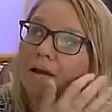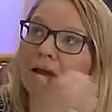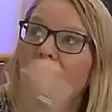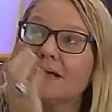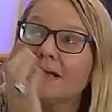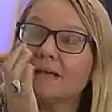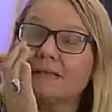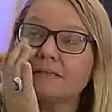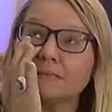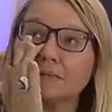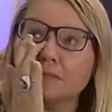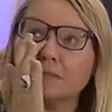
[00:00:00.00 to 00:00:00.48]

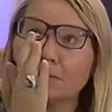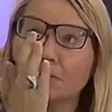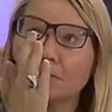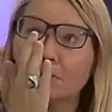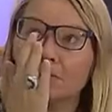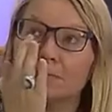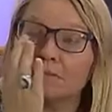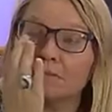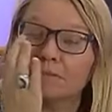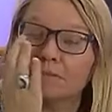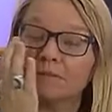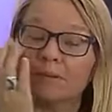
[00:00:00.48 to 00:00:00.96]
And
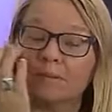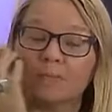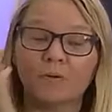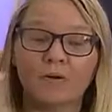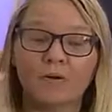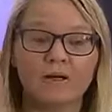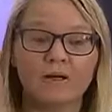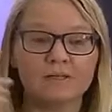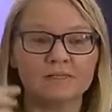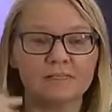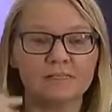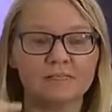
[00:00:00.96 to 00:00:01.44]
so the
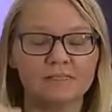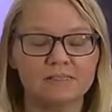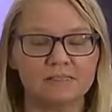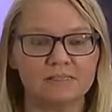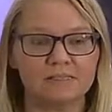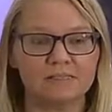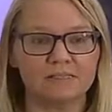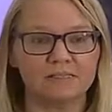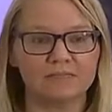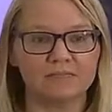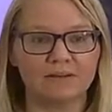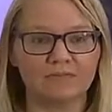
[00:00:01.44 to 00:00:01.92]
process
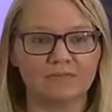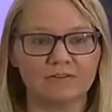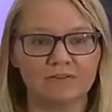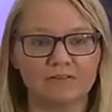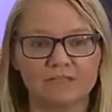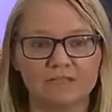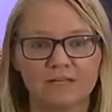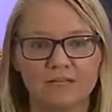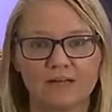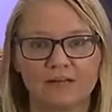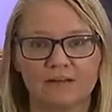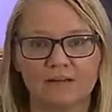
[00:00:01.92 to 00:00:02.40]
is never
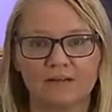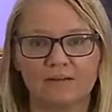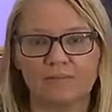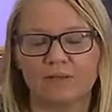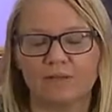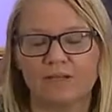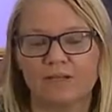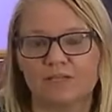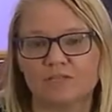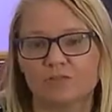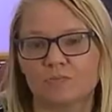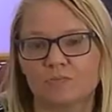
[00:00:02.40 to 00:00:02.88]
done,
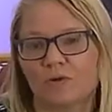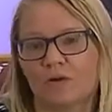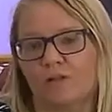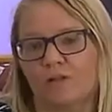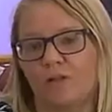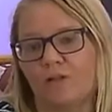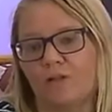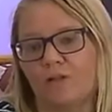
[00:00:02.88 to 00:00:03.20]
because when